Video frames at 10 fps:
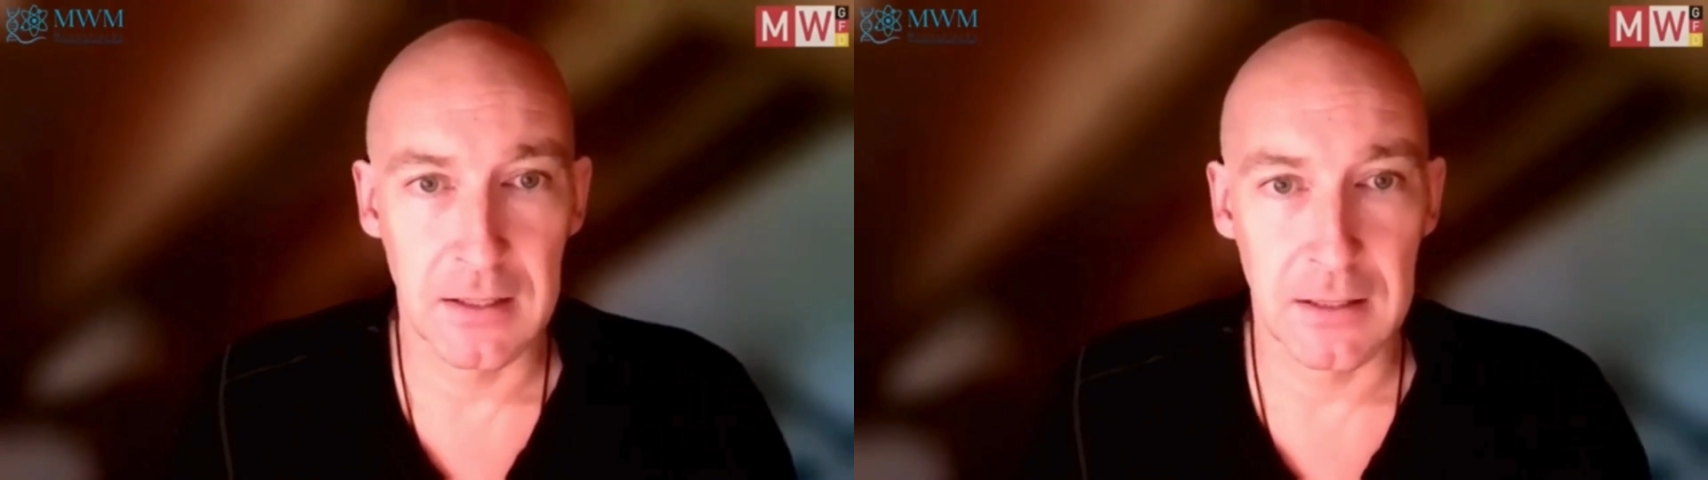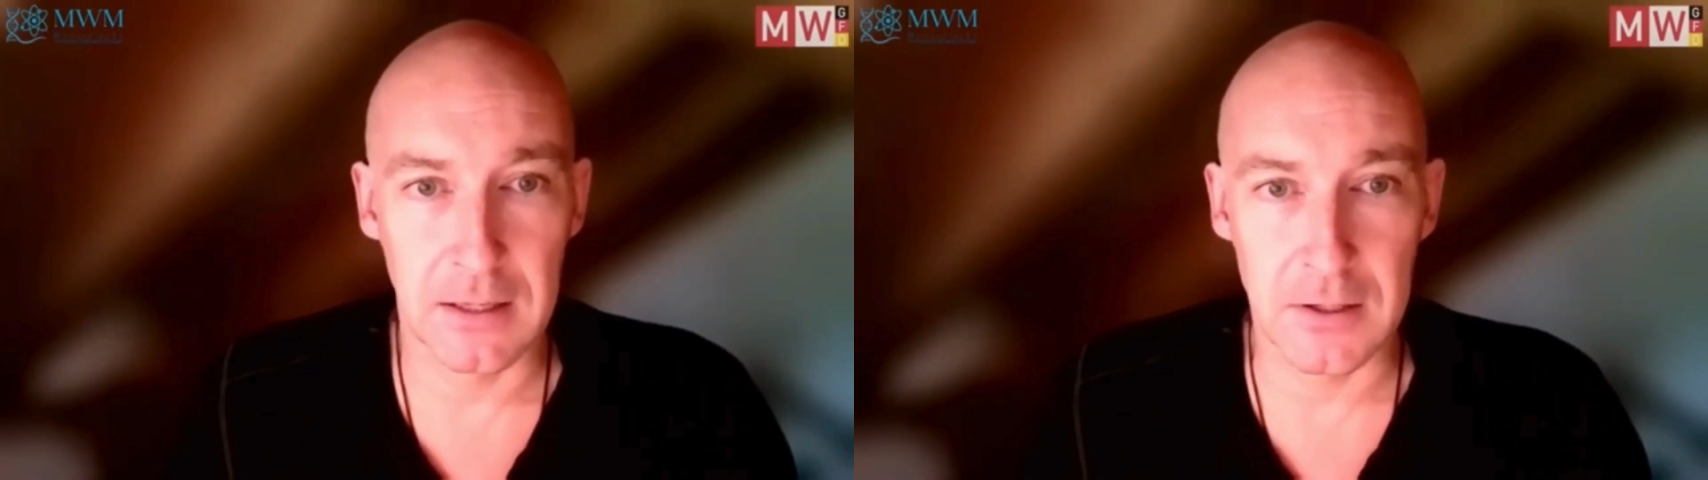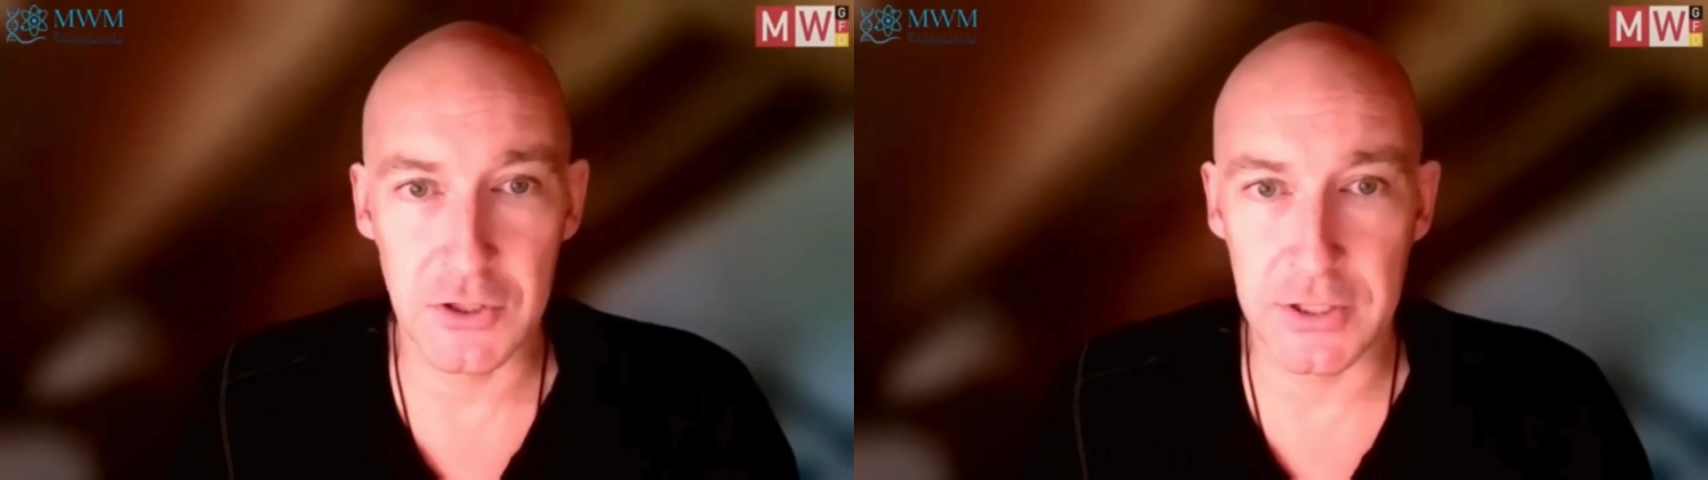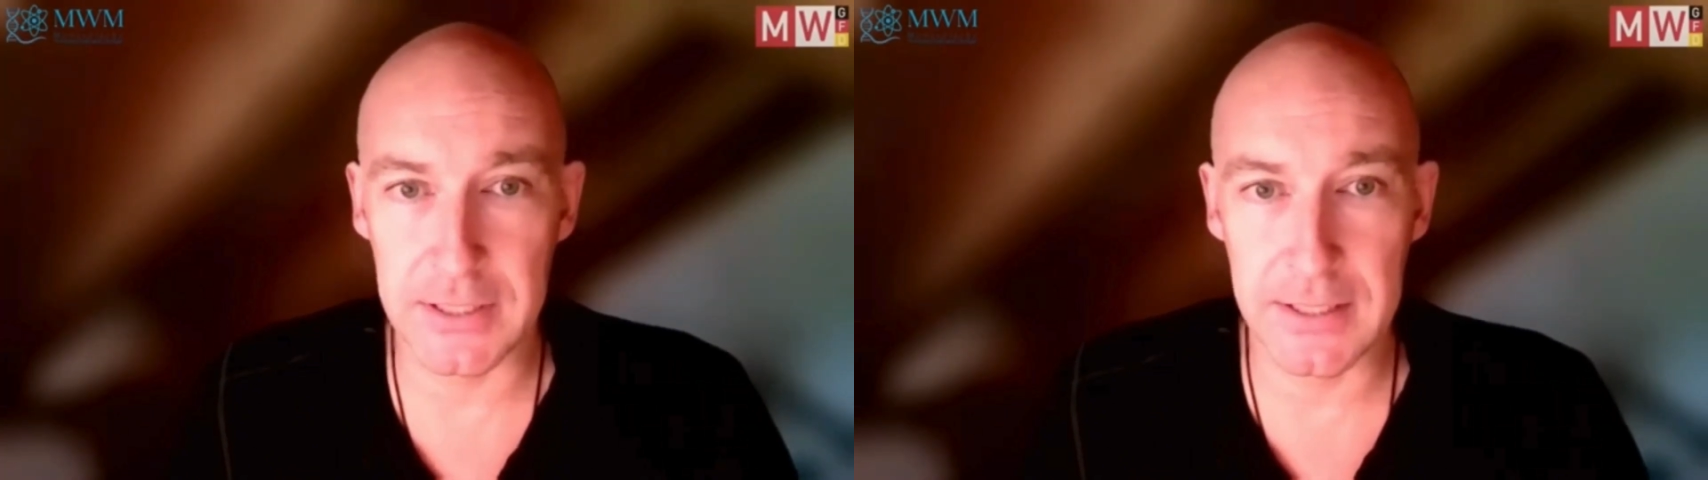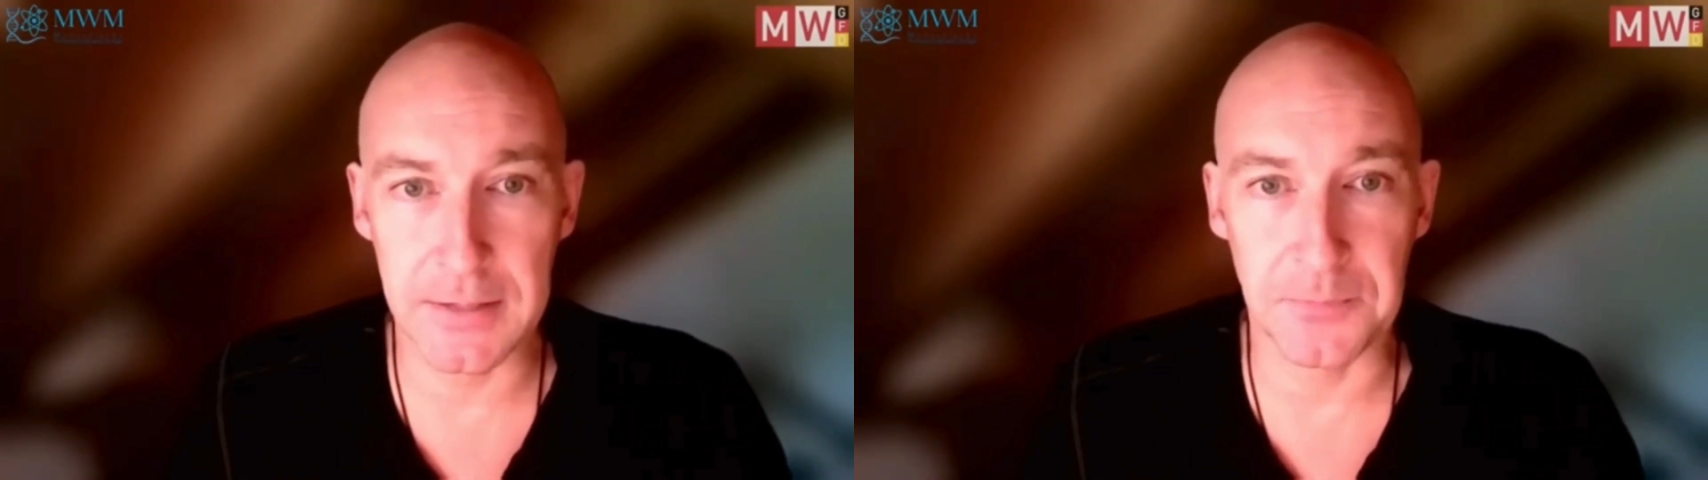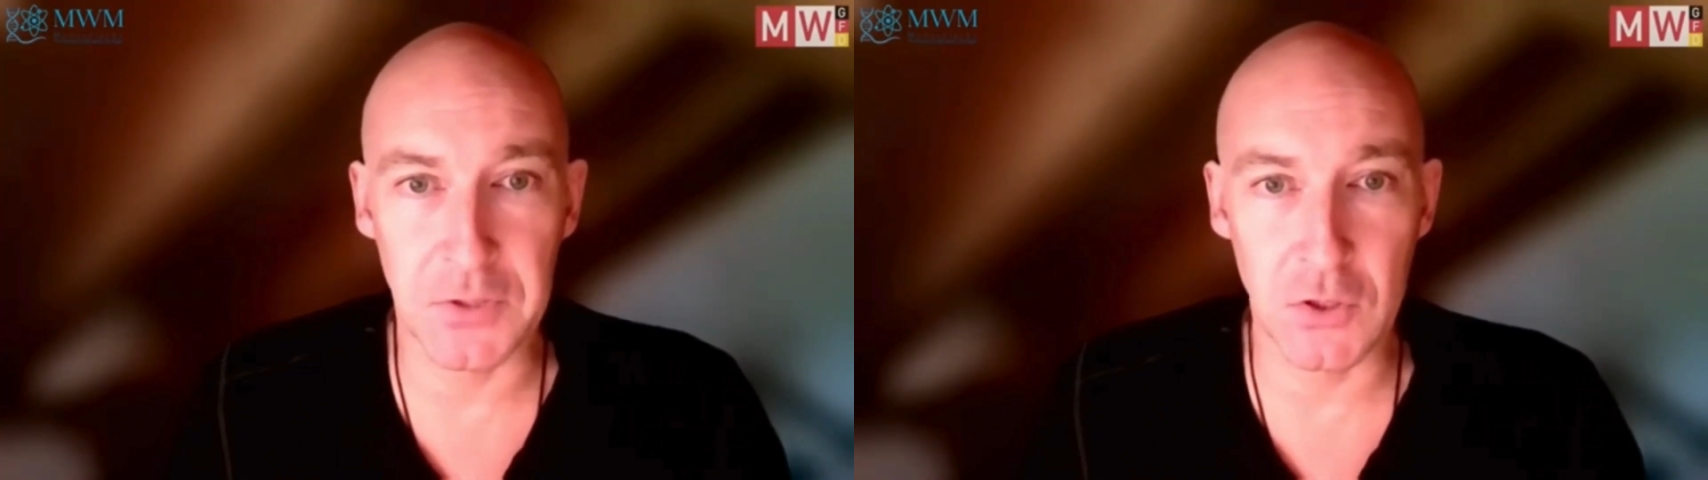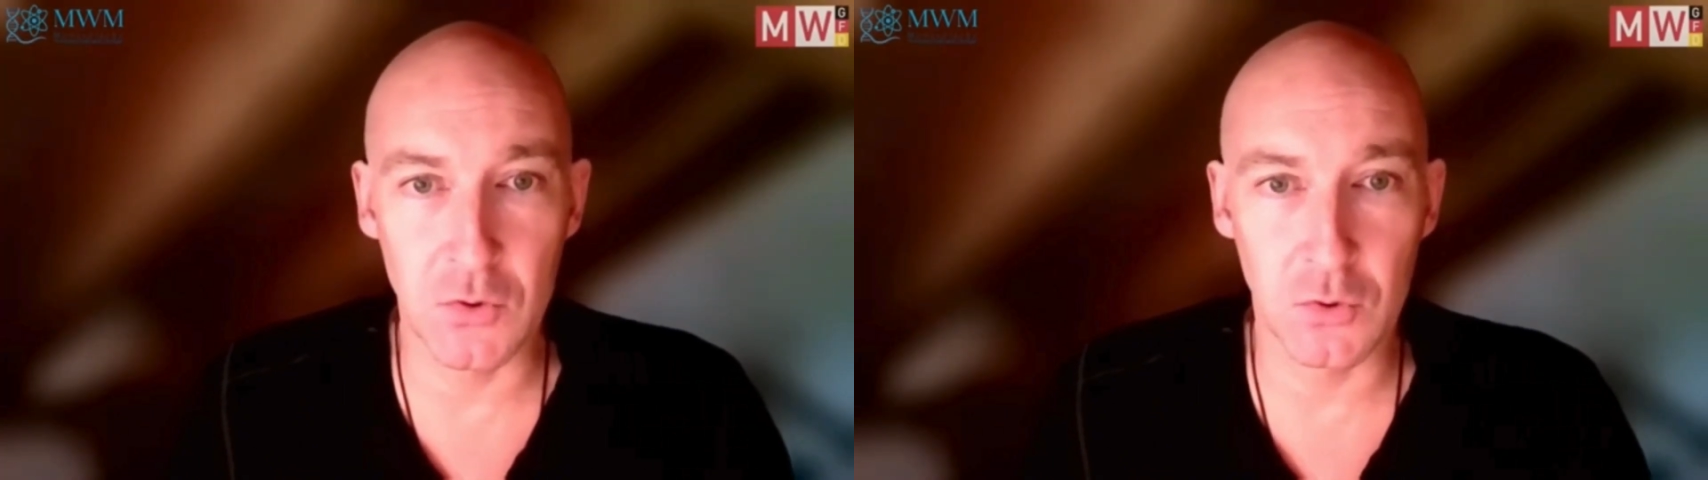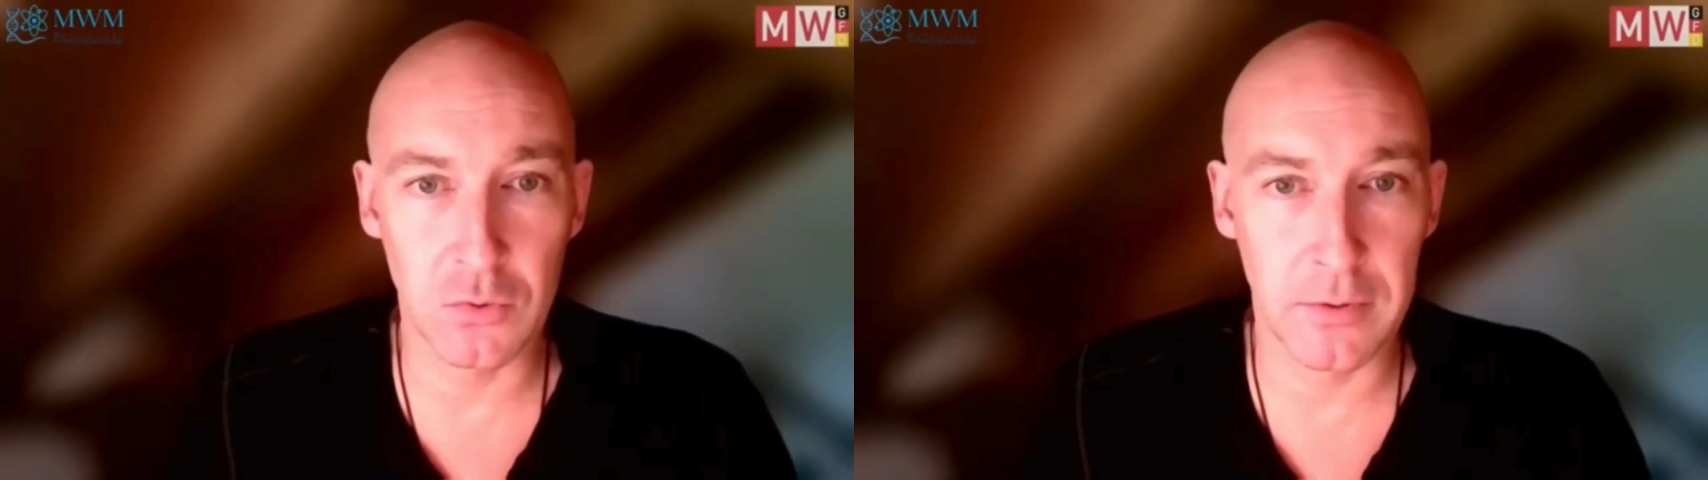largely
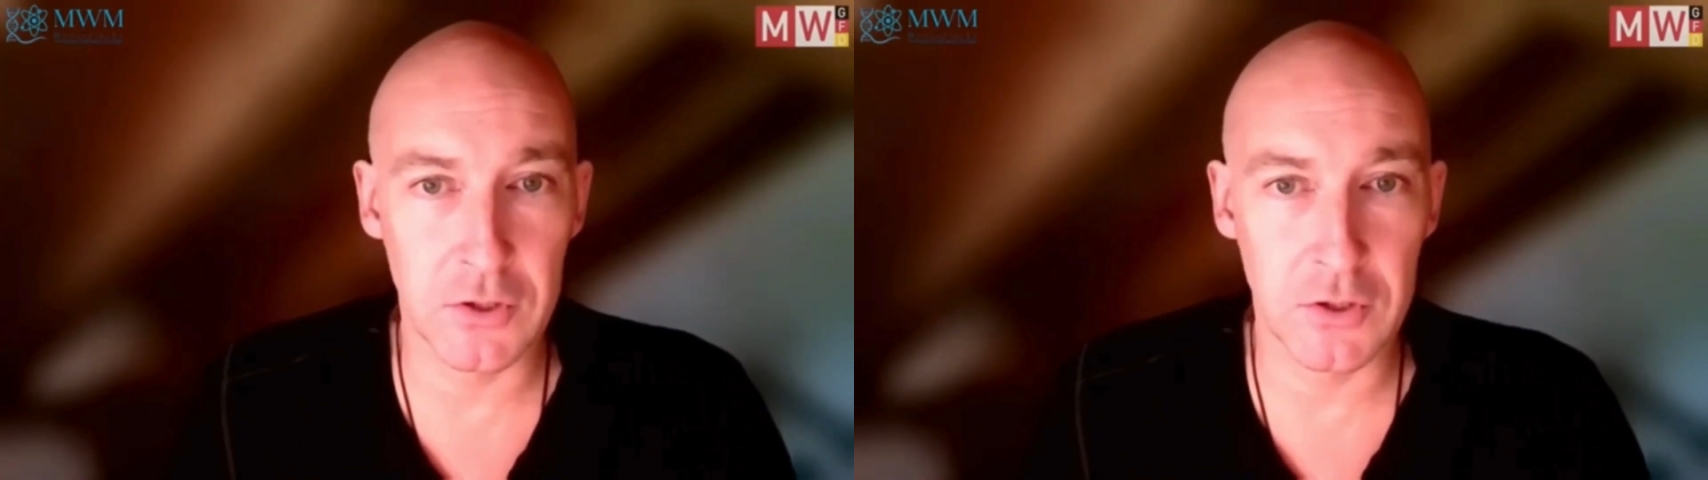due to